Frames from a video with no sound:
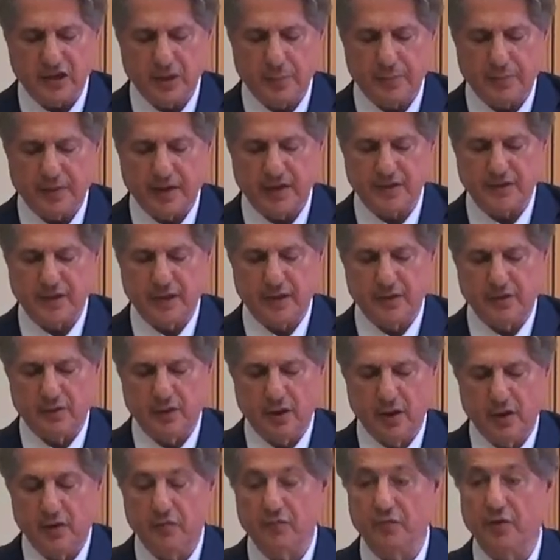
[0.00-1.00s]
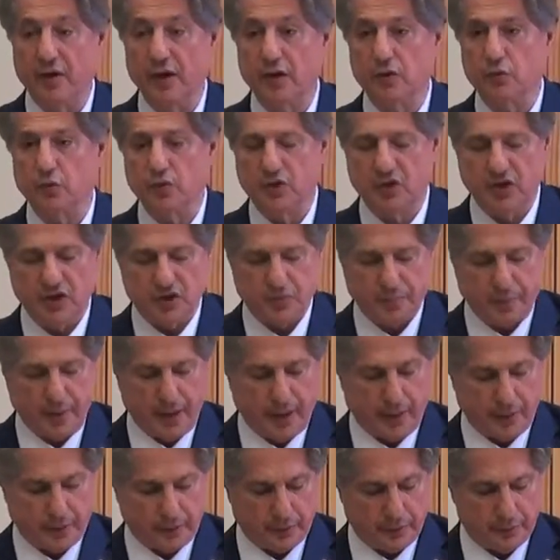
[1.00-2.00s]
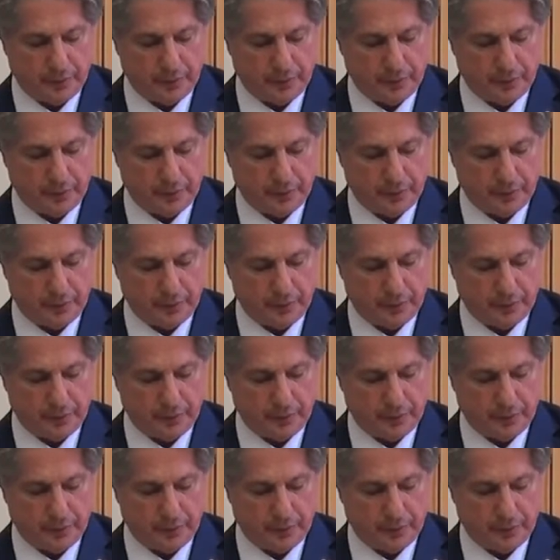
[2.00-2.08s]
a present filled with despair.